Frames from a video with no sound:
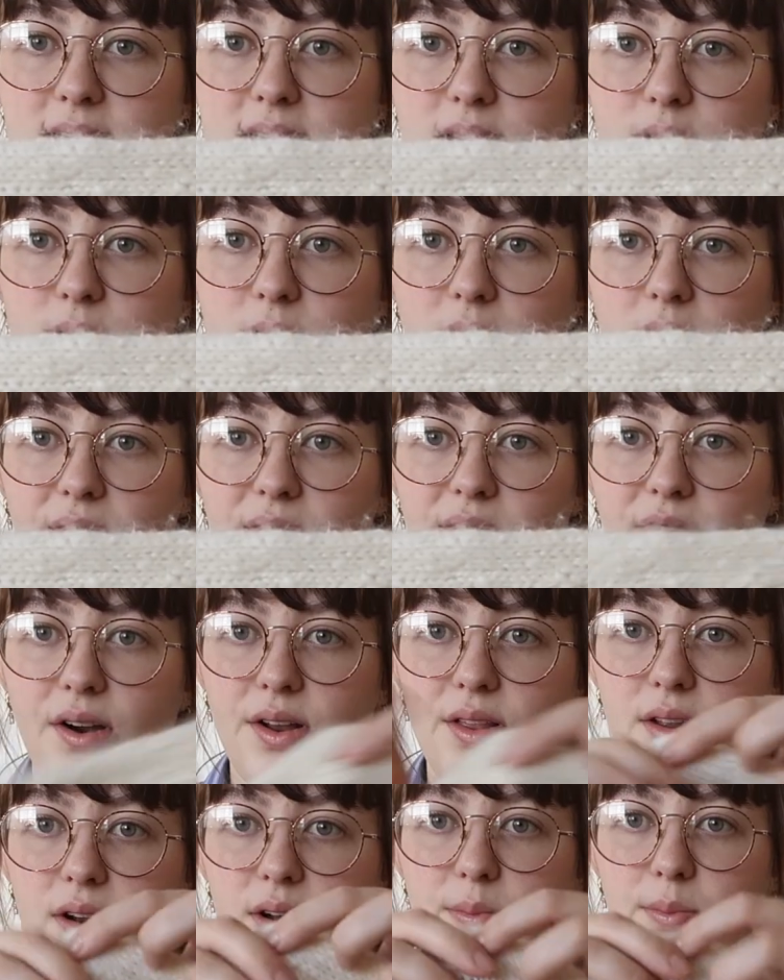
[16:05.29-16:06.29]
two are
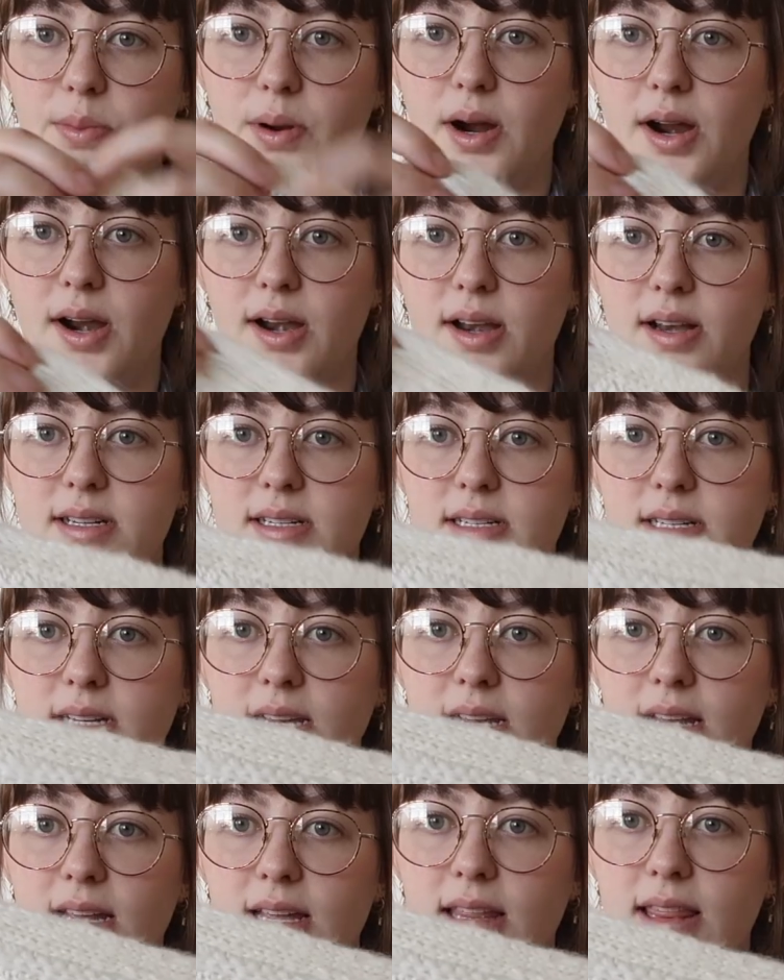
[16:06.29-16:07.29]
farther apart
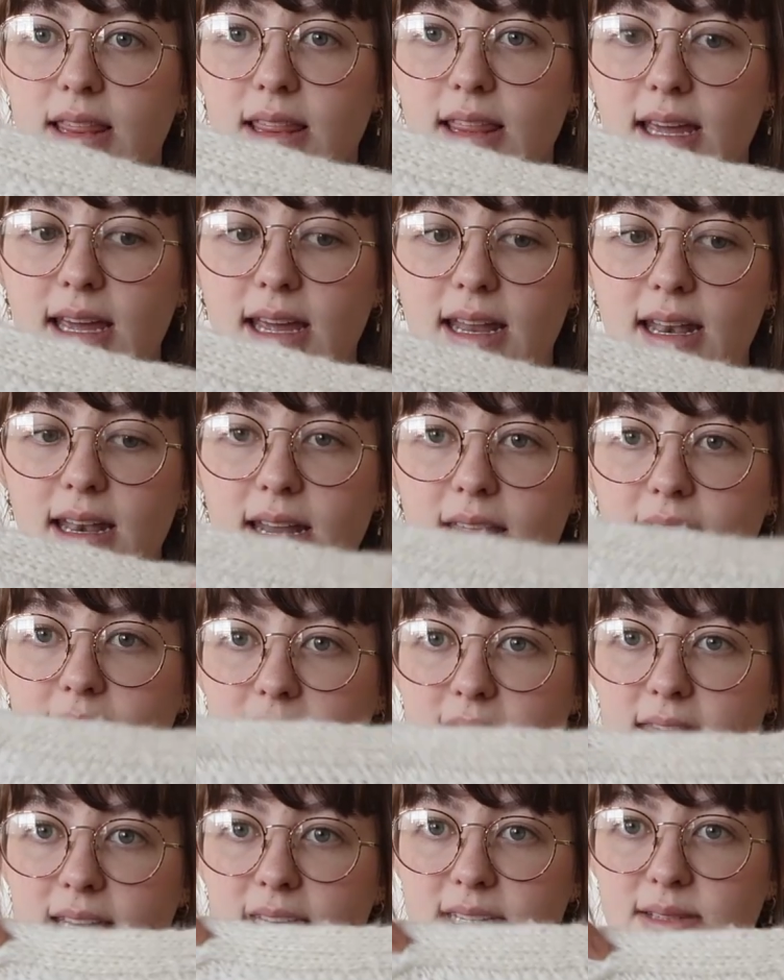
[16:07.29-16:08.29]
than
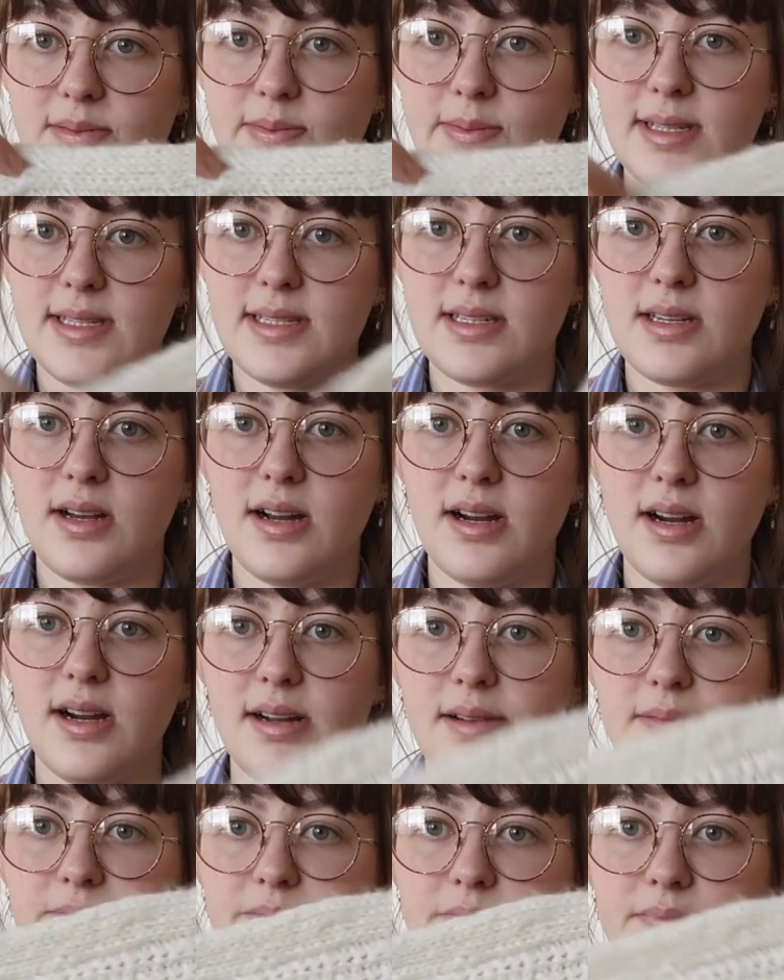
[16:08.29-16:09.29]
these ones
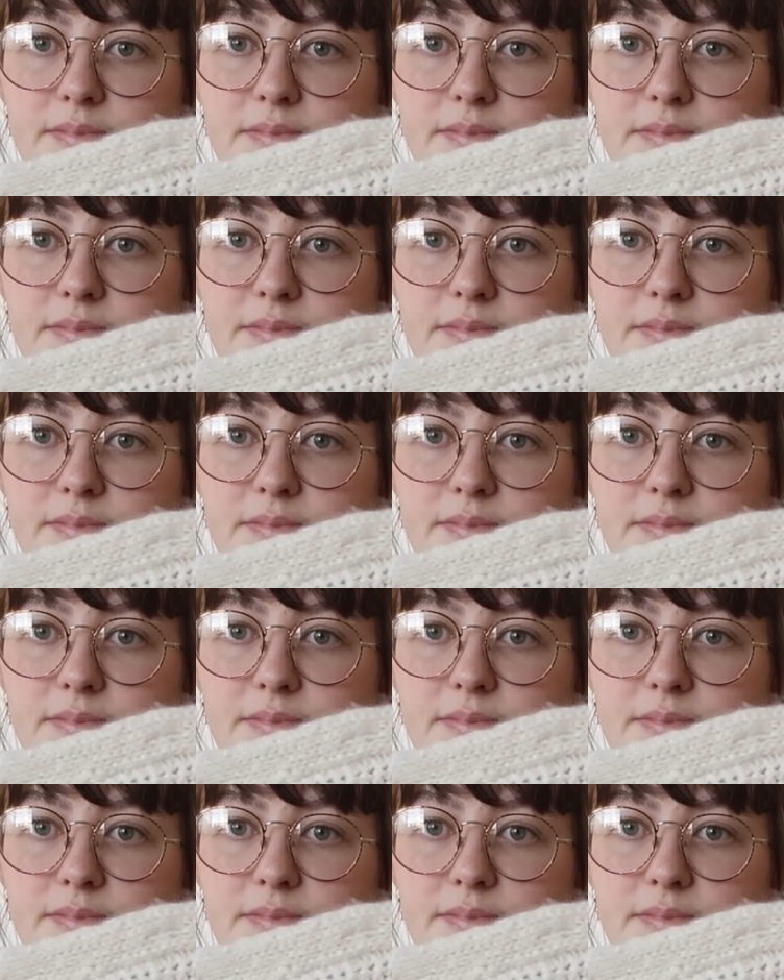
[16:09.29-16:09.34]
are,